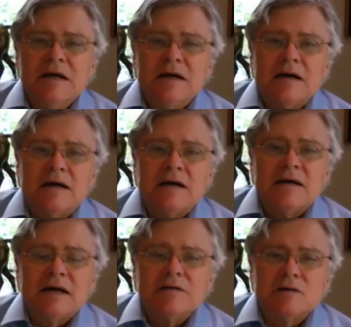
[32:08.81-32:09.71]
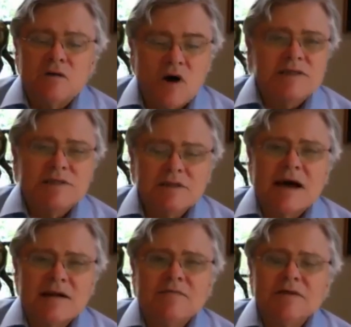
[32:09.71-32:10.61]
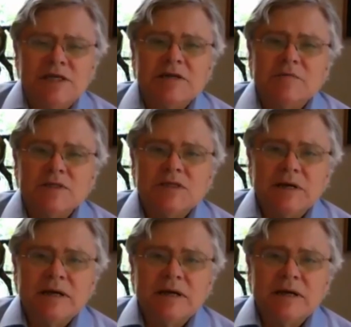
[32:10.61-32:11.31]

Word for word: uh, has lost a lot of legitimacy,